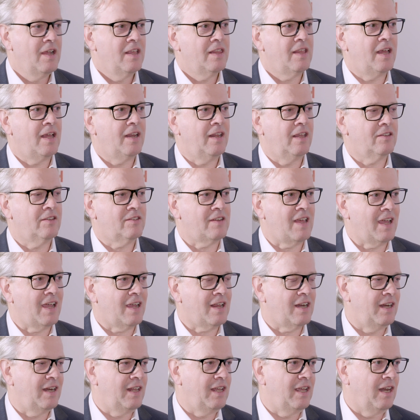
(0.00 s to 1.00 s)
That
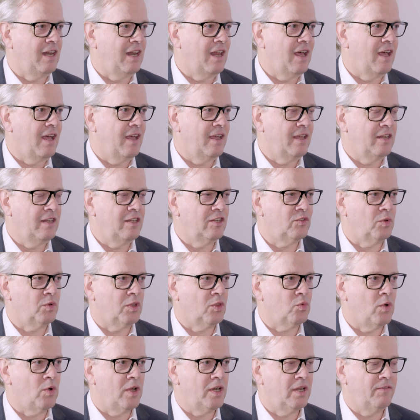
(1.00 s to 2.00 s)
exactly aligns
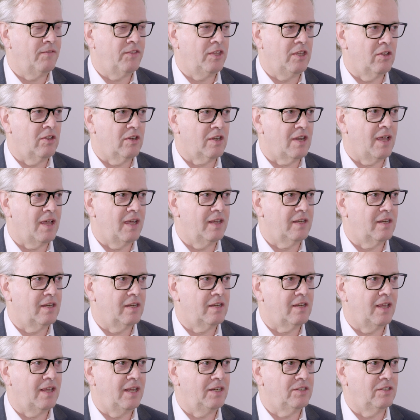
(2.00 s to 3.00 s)
with one of the
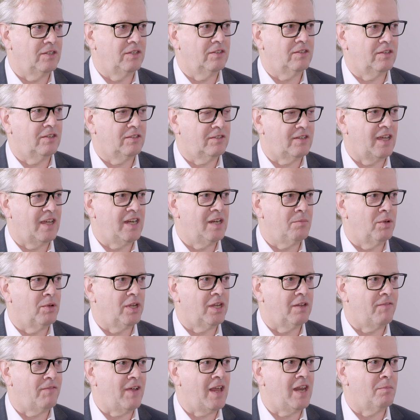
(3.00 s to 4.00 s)
United Nations Sustainable
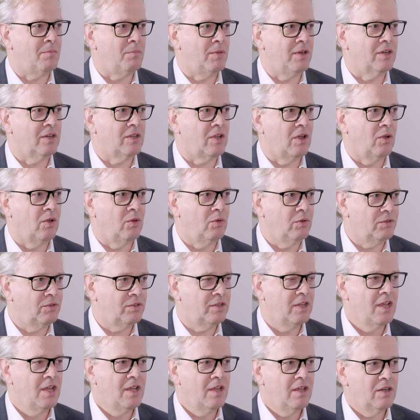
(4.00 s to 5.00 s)
Development Goals
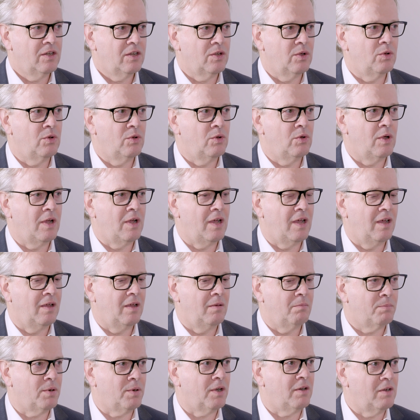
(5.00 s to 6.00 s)

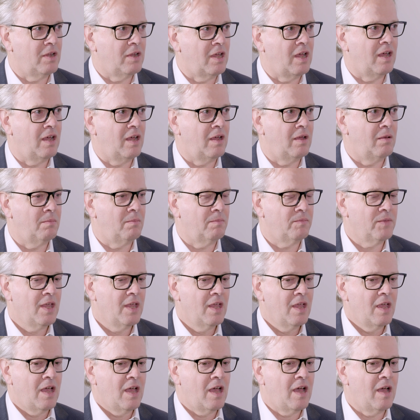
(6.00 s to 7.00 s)
to
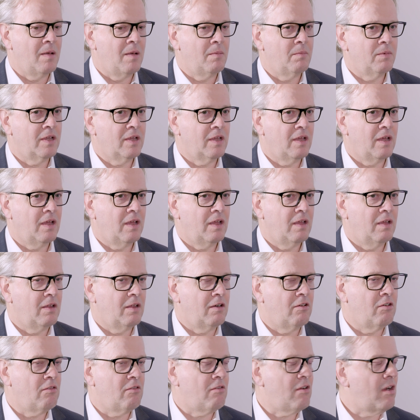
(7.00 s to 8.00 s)
um, um,
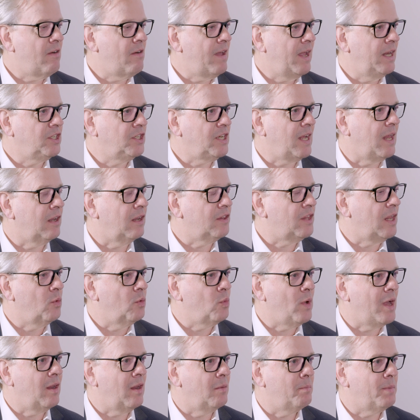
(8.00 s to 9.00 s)
um, arrange health and
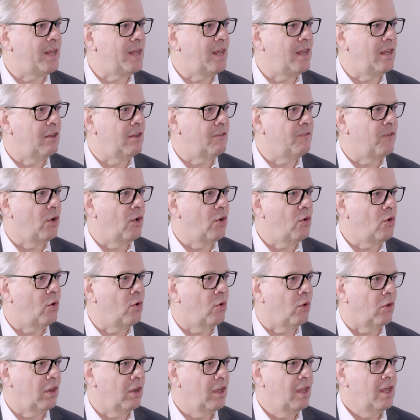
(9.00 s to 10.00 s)
well-being for
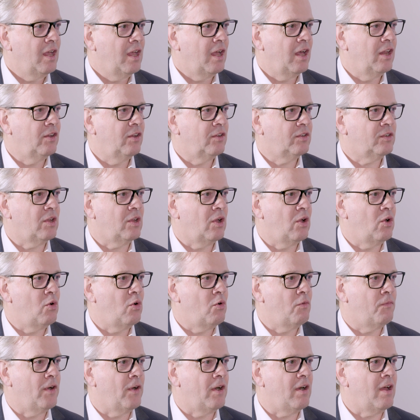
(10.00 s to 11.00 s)
all. And
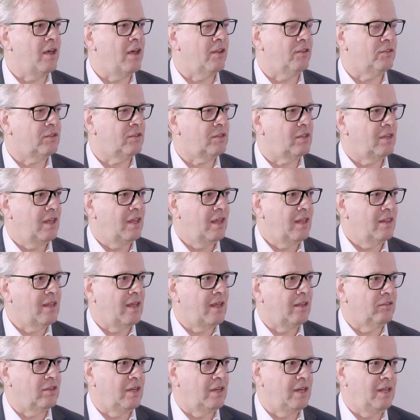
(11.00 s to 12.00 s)
so for us,
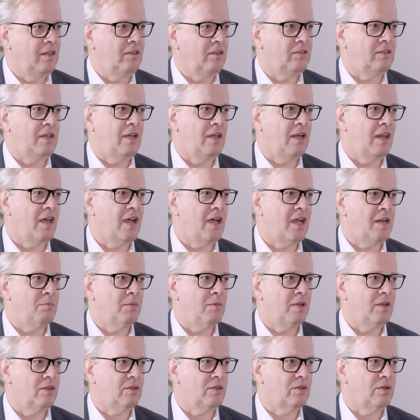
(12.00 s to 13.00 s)
there's an easy
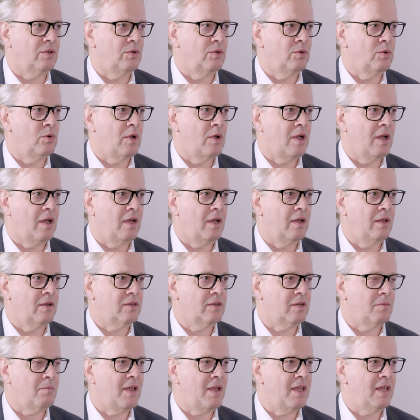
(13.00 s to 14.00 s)
alignment to,
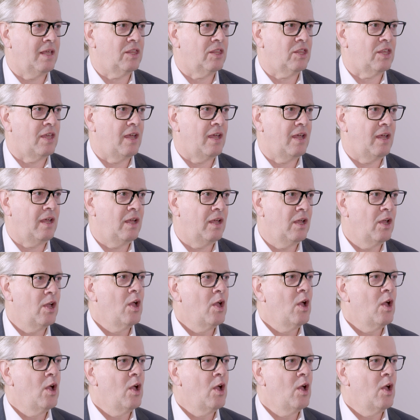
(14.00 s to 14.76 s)
uh, to make there.